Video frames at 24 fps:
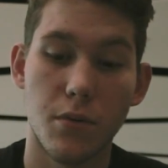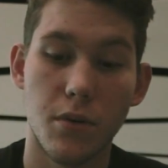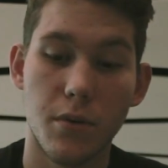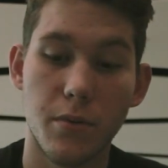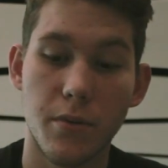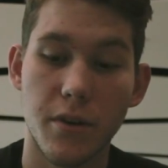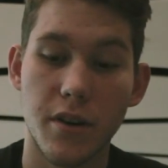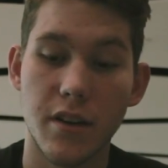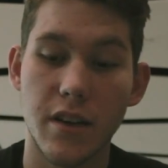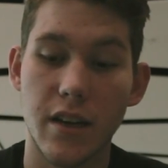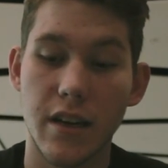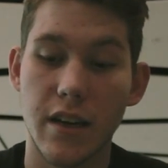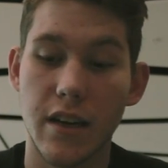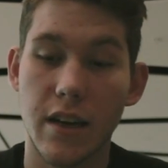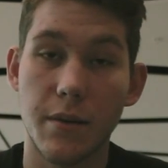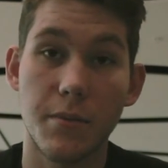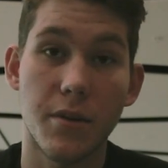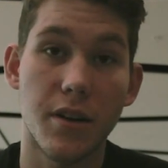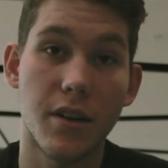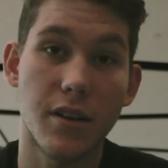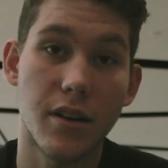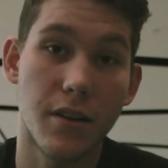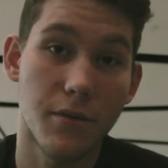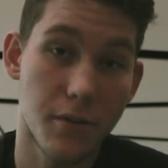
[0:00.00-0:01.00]
Wilburn, and I'm
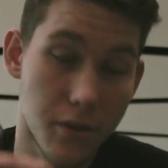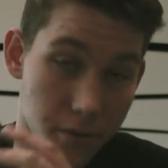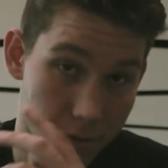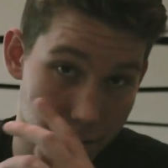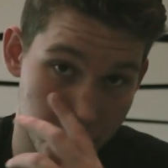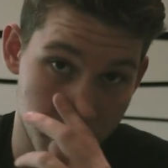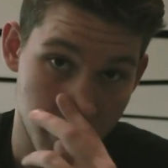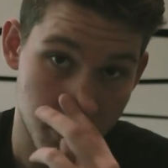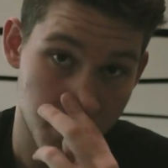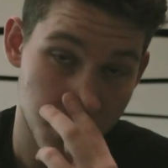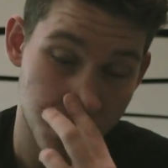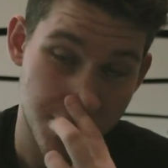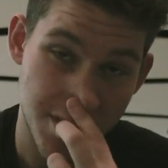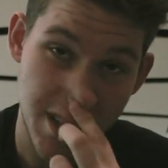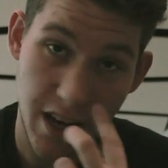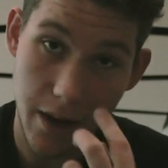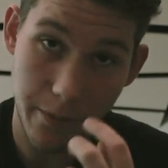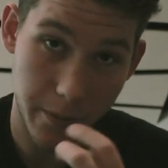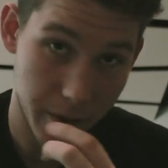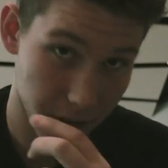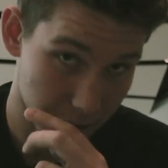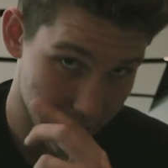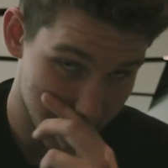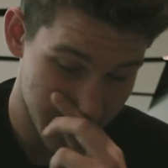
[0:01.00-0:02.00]
going to cover a few
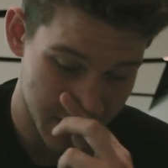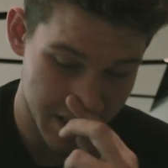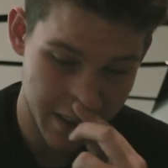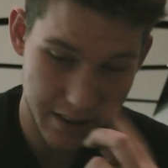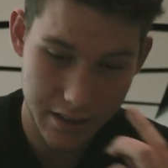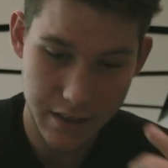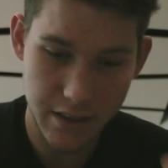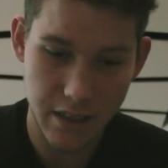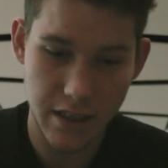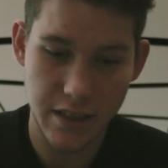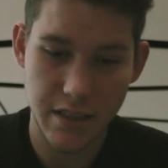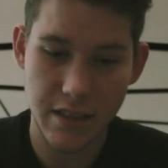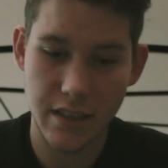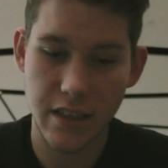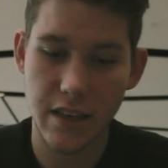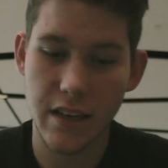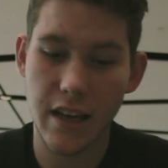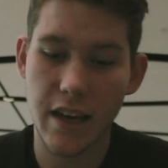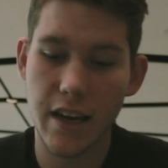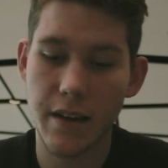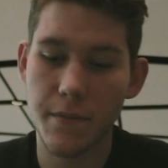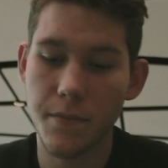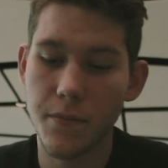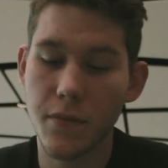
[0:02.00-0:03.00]
topics in this lesson
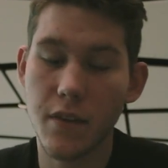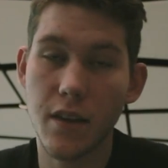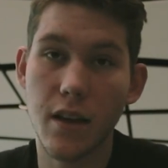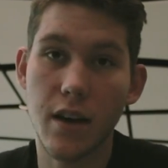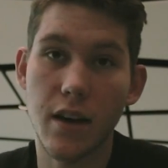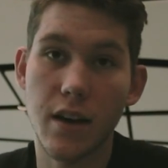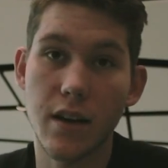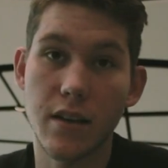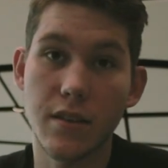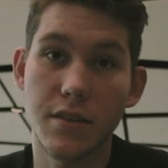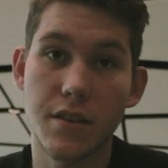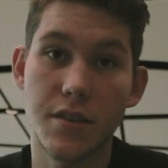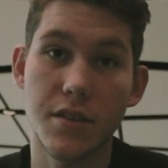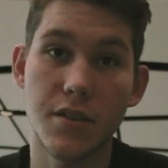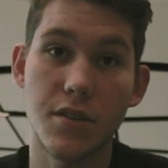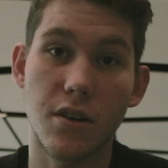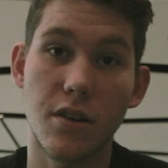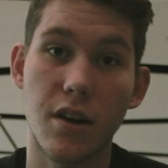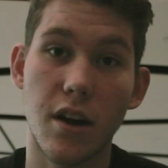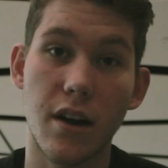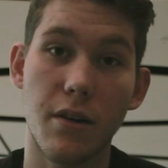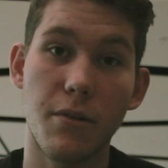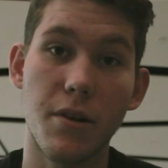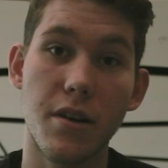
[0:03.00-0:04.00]
today. To
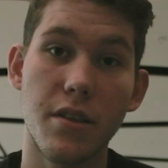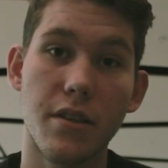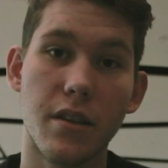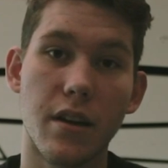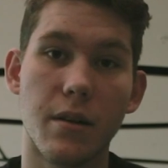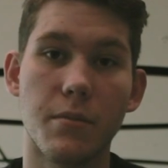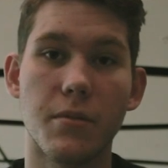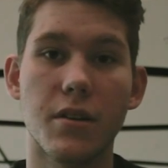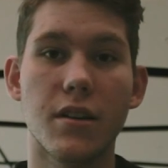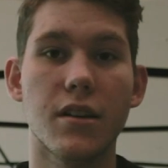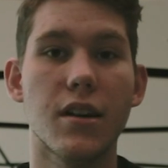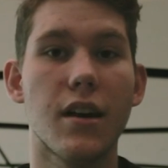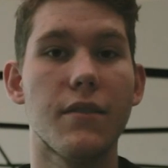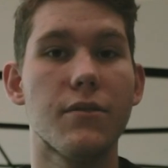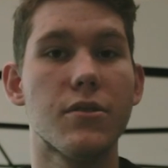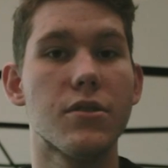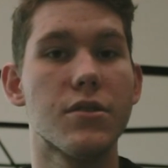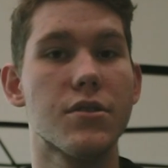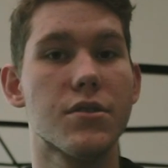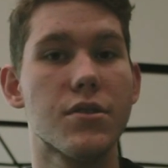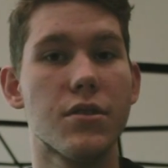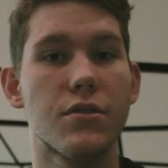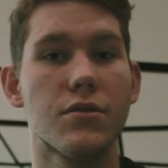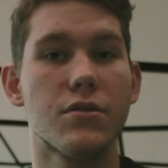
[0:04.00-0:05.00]
start out with, I'm going to cover
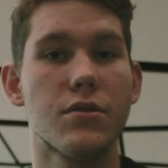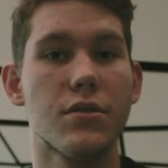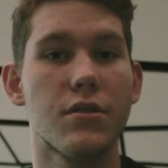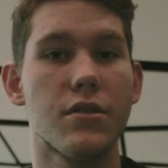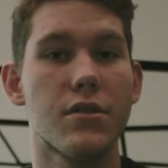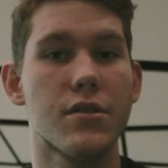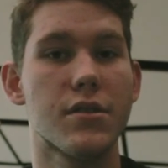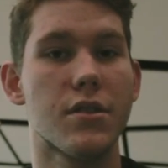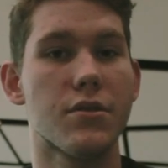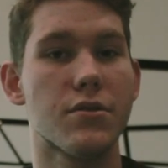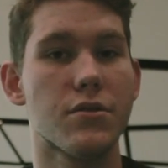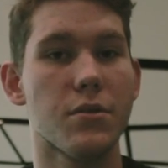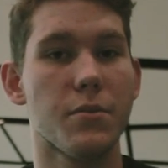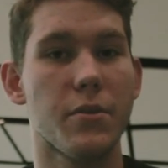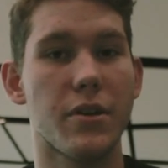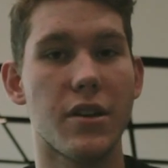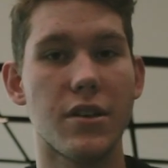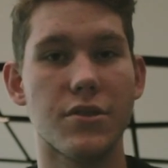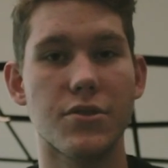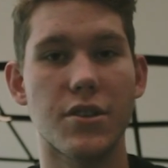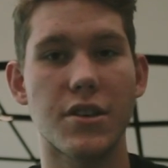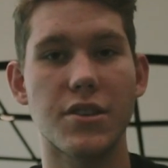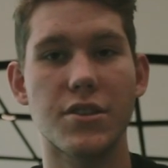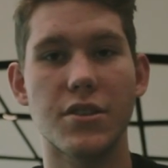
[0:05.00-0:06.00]
the social
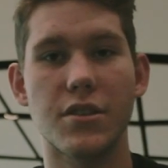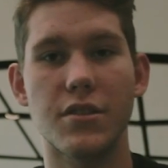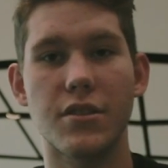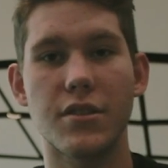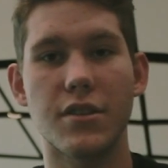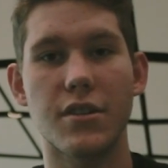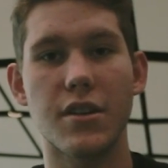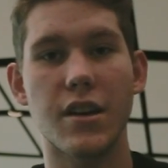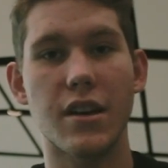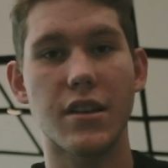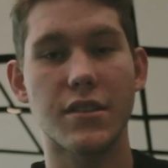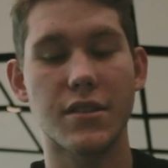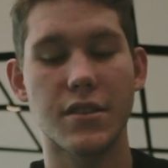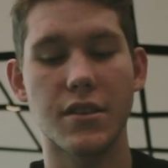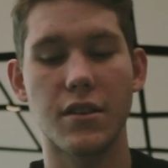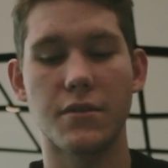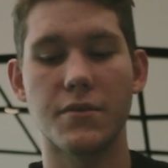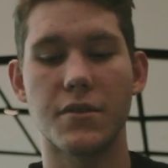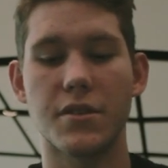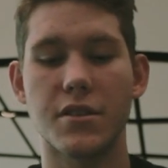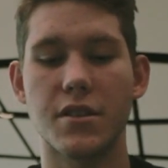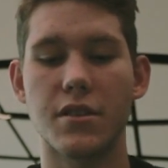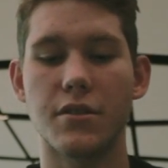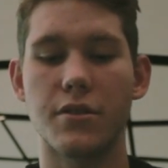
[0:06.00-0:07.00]
penetration theory and
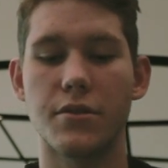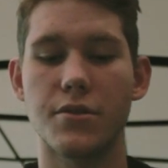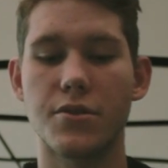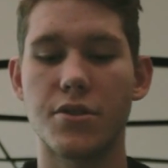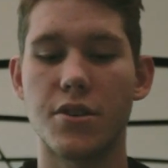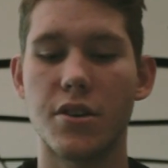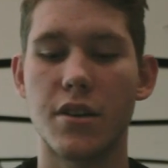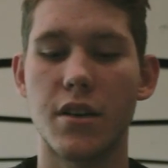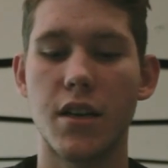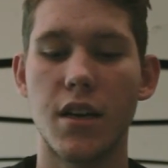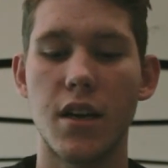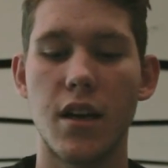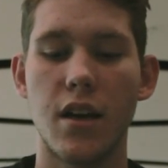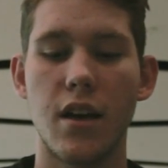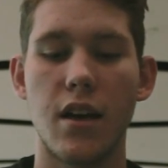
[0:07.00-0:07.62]
self-disclosure.